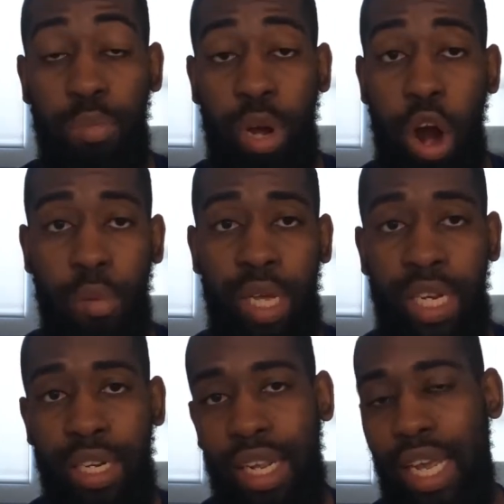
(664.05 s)
Garmin
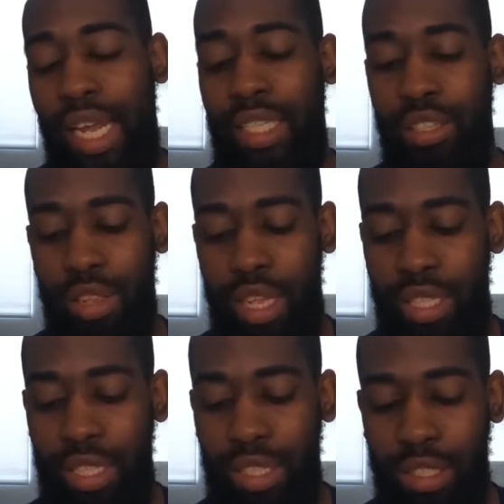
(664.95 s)
into this